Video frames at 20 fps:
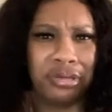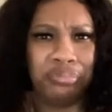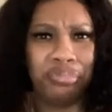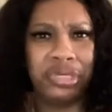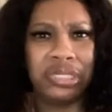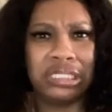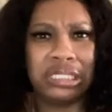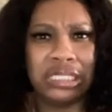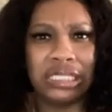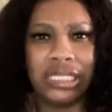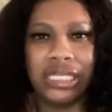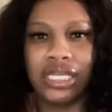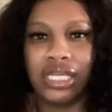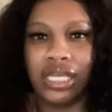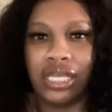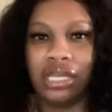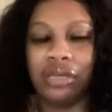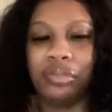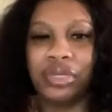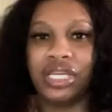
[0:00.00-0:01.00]
put the link
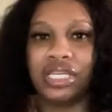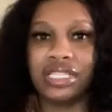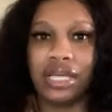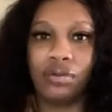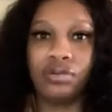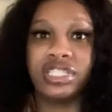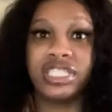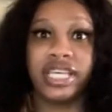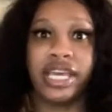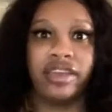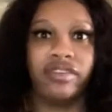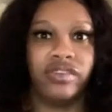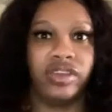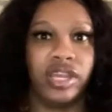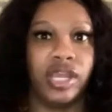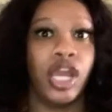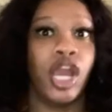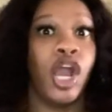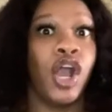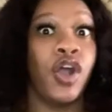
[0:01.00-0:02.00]
in it because I was saving
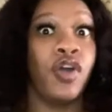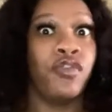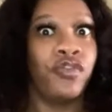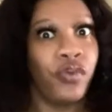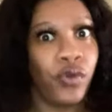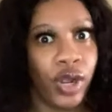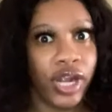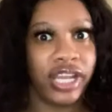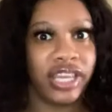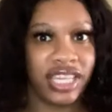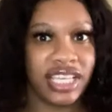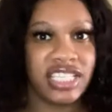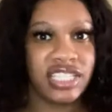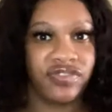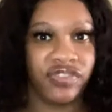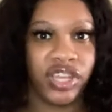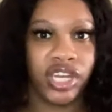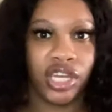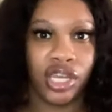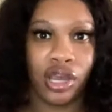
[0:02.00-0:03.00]
it for this
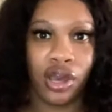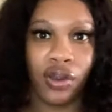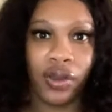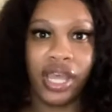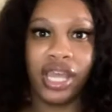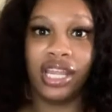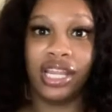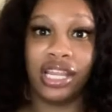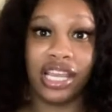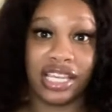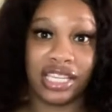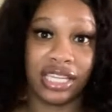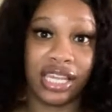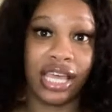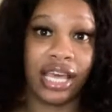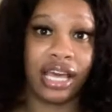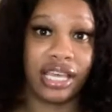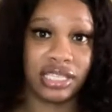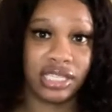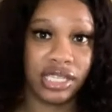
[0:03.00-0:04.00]
video. And yes,
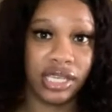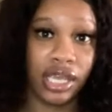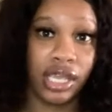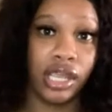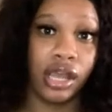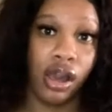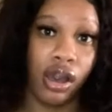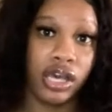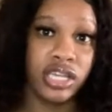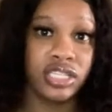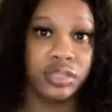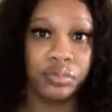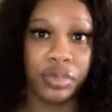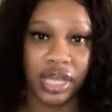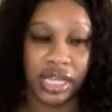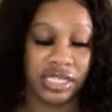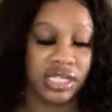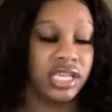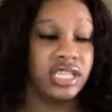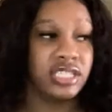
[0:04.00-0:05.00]
like I said, y'all,
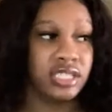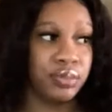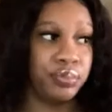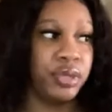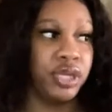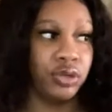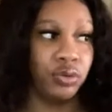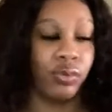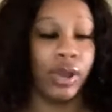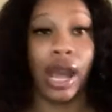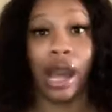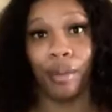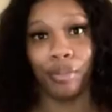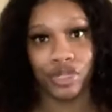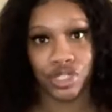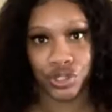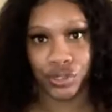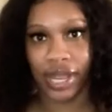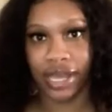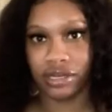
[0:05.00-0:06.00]
it's been a while. I've
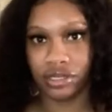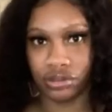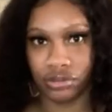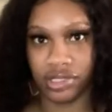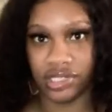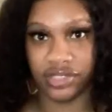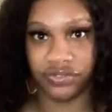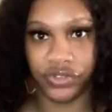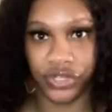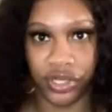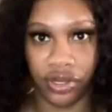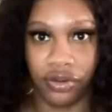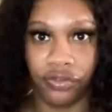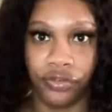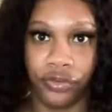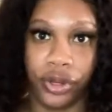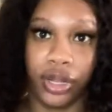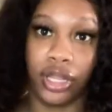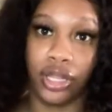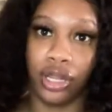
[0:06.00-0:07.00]
been trying to do this video
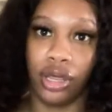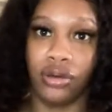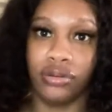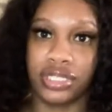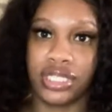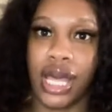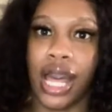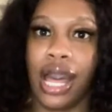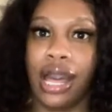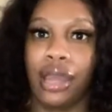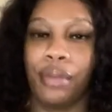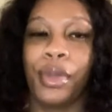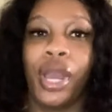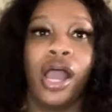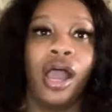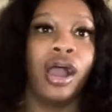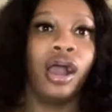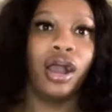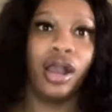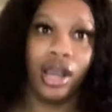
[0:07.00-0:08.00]
for a long time.
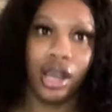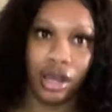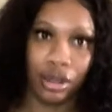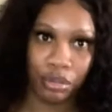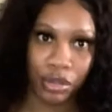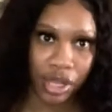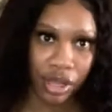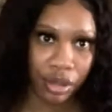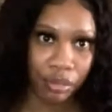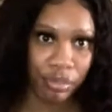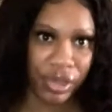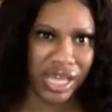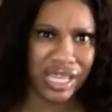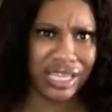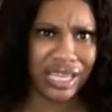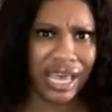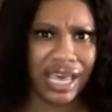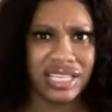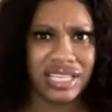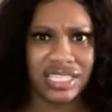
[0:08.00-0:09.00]

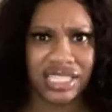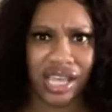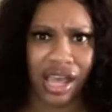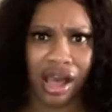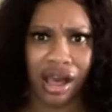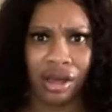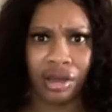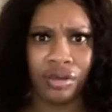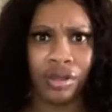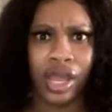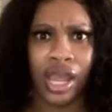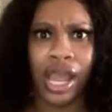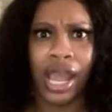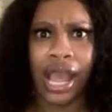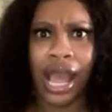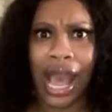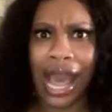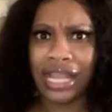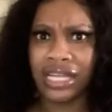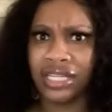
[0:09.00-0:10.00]
But yes, y'all,
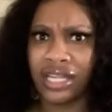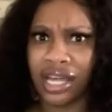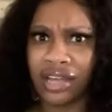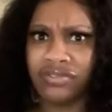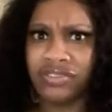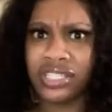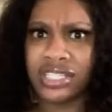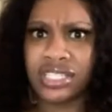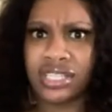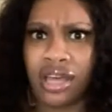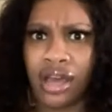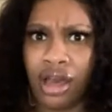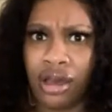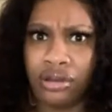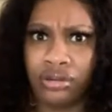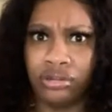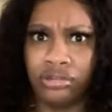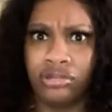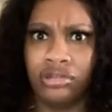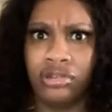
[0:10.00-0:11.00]
I love this
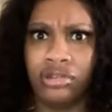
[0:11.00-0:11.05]
coat.